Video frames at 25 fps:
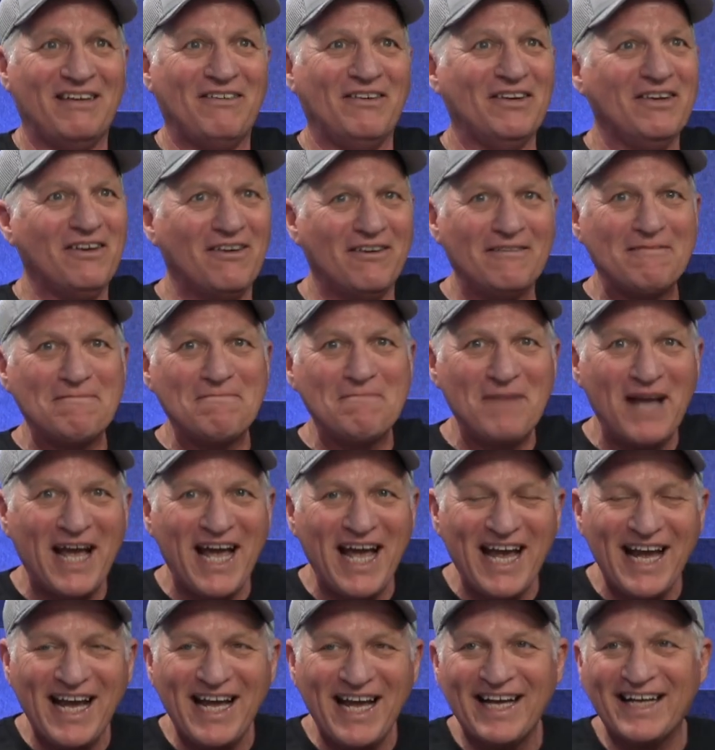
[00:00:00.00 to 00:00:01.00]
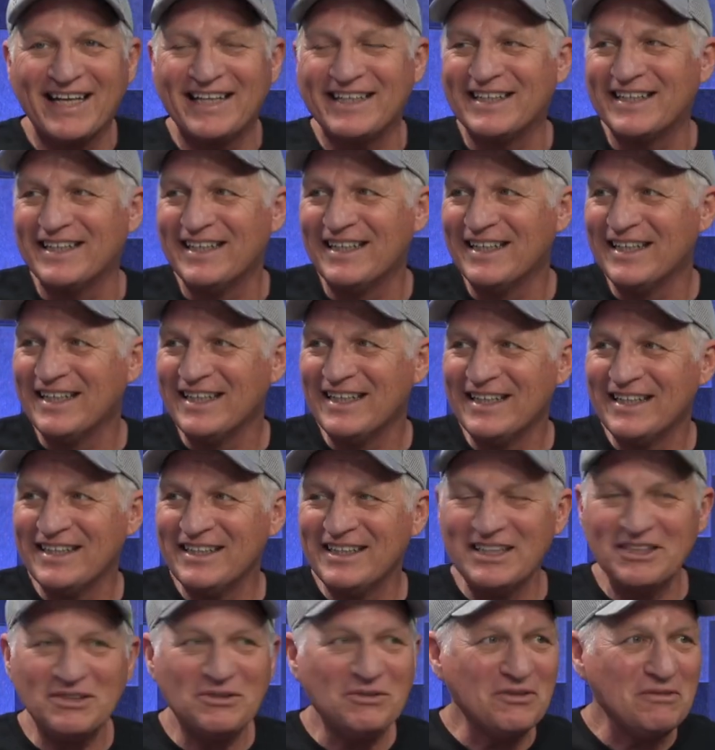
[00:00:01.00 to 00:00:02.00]
I'm going, man, yeah.
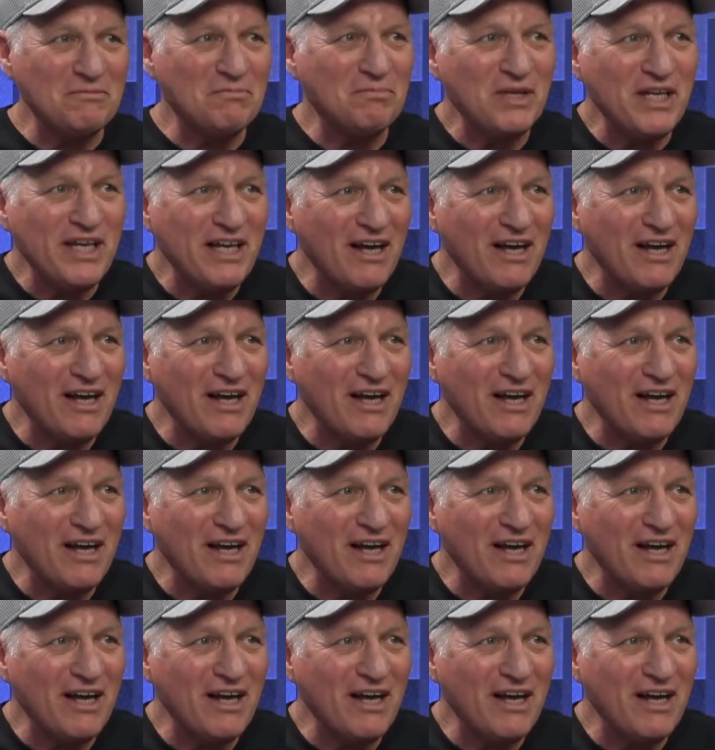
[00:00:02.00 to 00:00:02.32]
this would yeah.